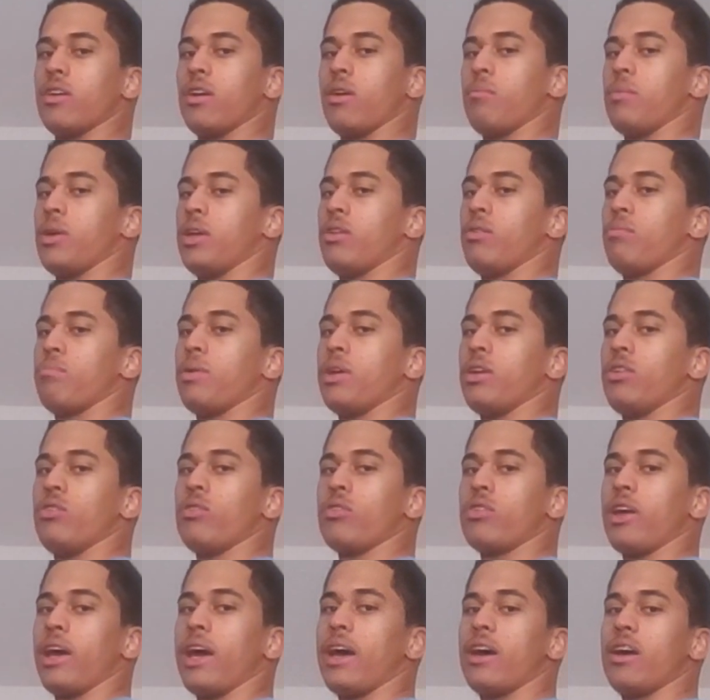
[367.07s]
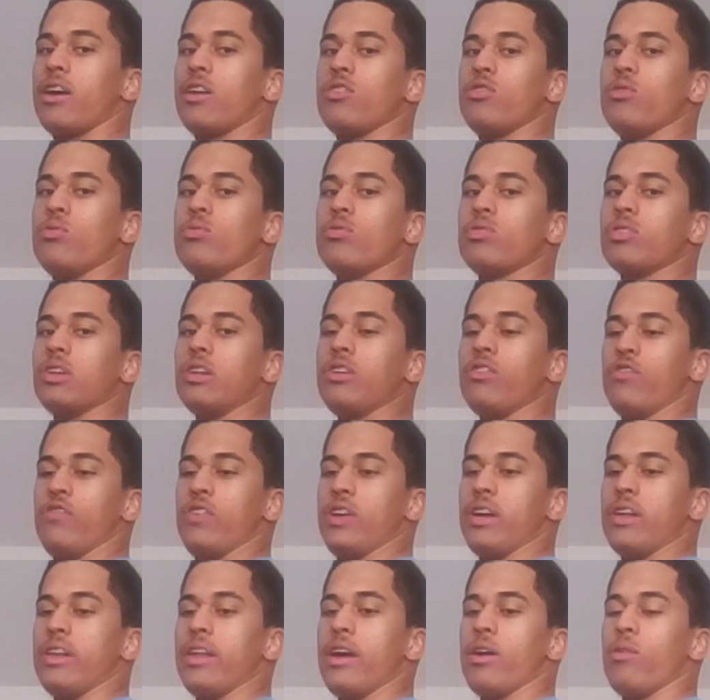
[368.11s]
I mean, but you can usually
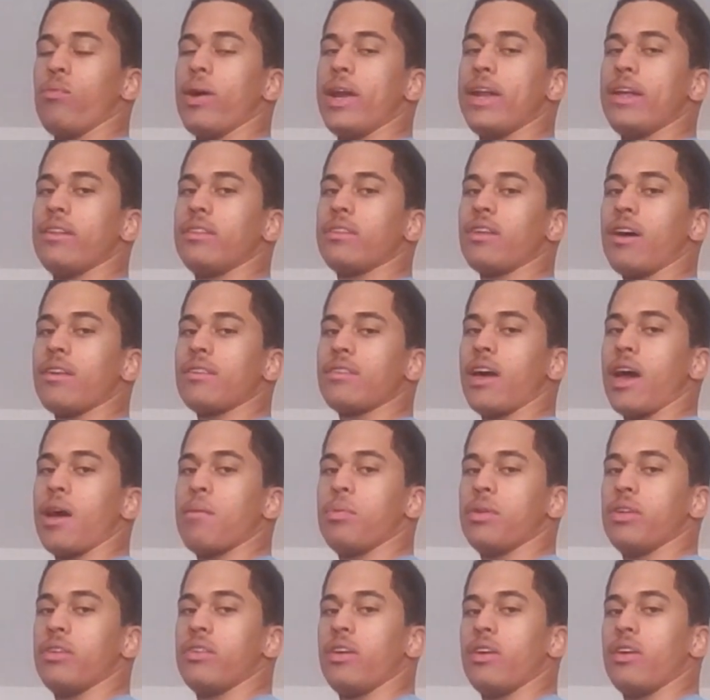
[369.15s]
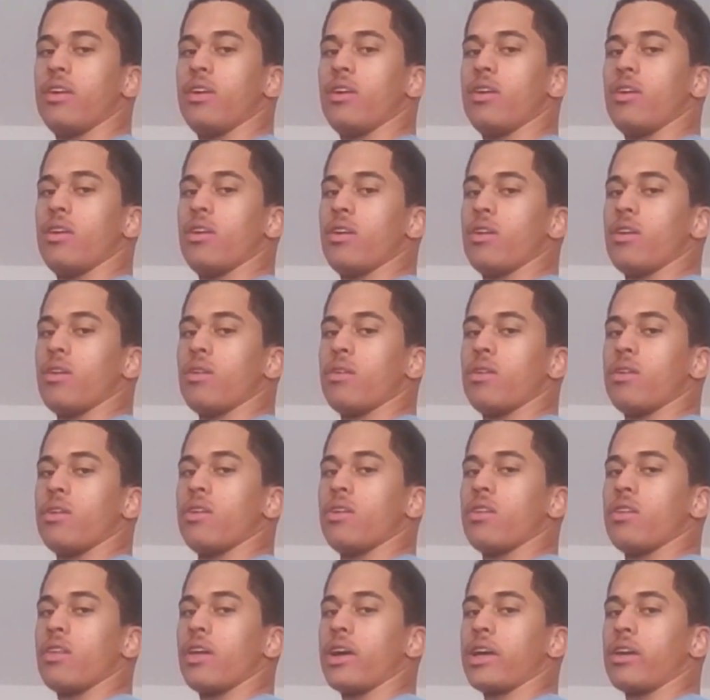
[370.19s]
feel it when it does happen.
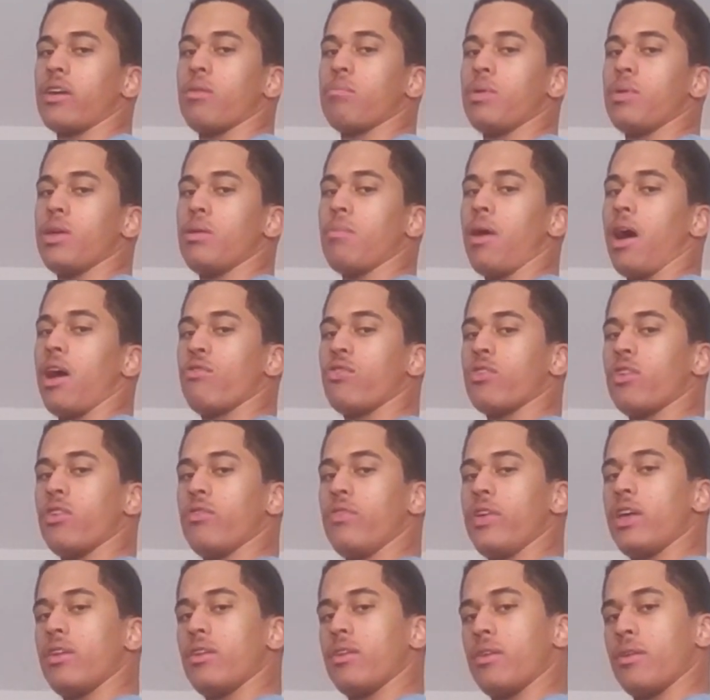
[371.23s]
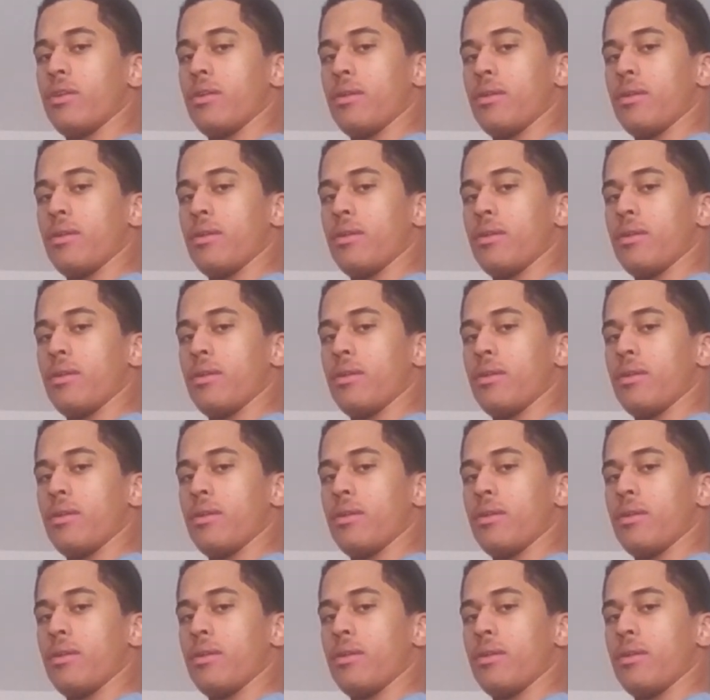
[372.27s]
Like, be mindful of it